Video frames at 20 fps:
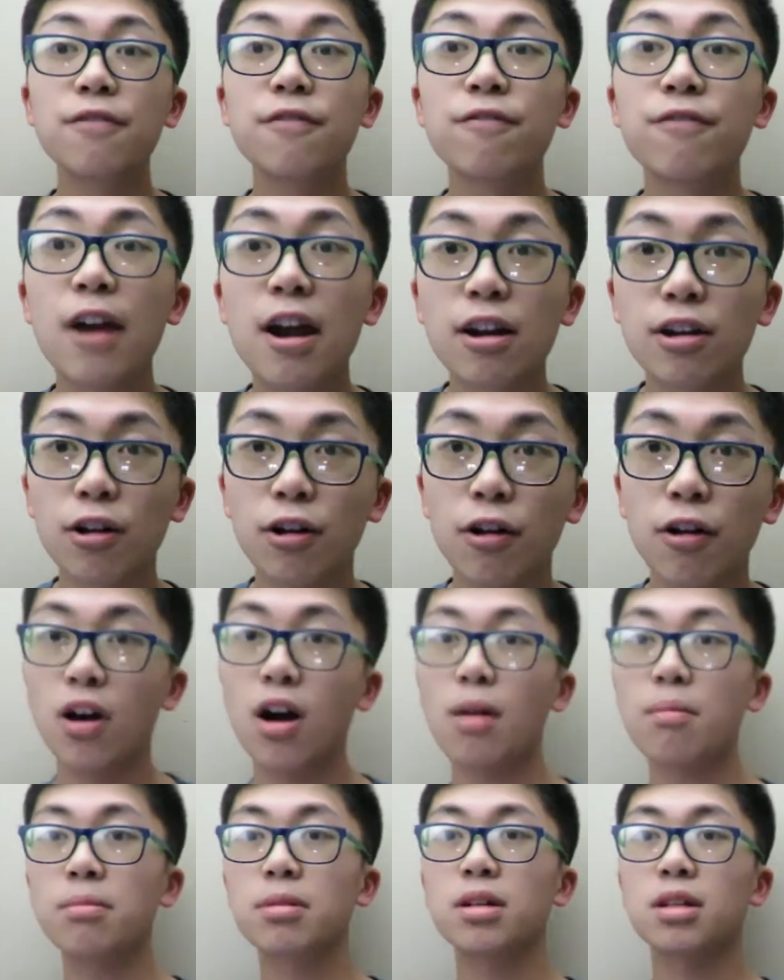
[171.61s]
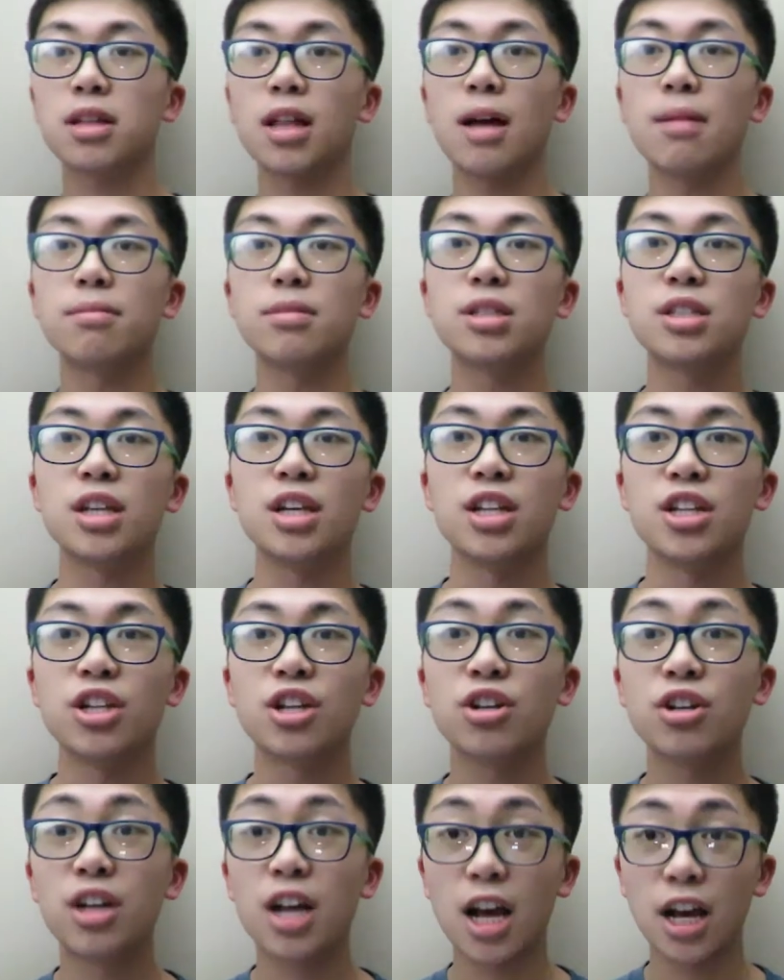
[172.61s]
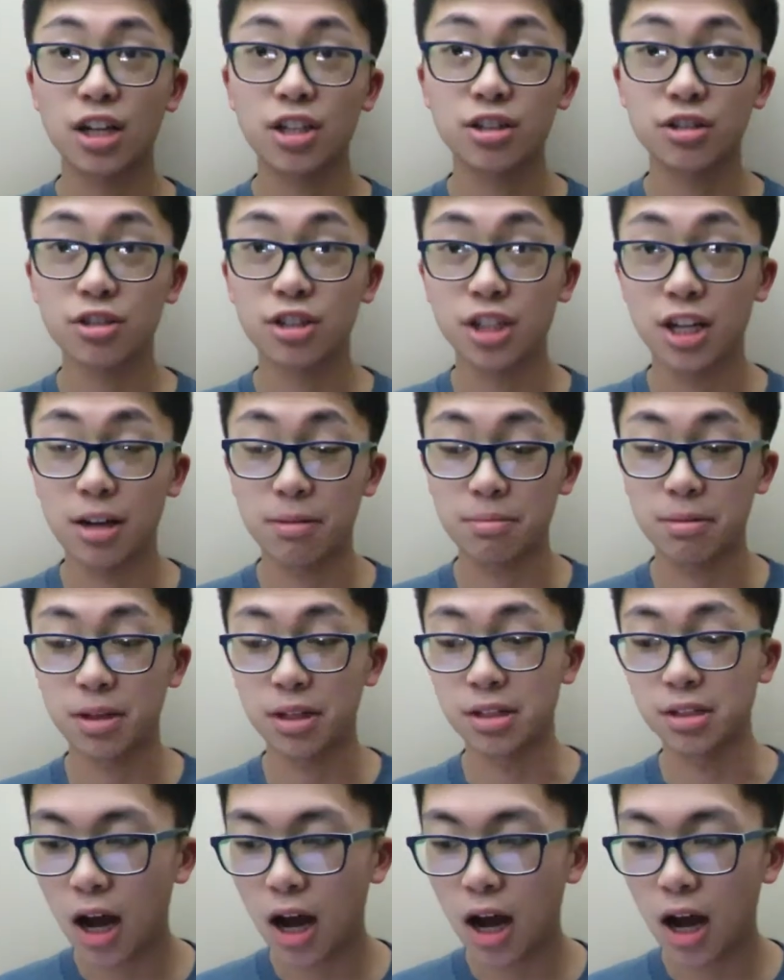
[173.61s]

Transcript: Farrell from Clemson, your national champion.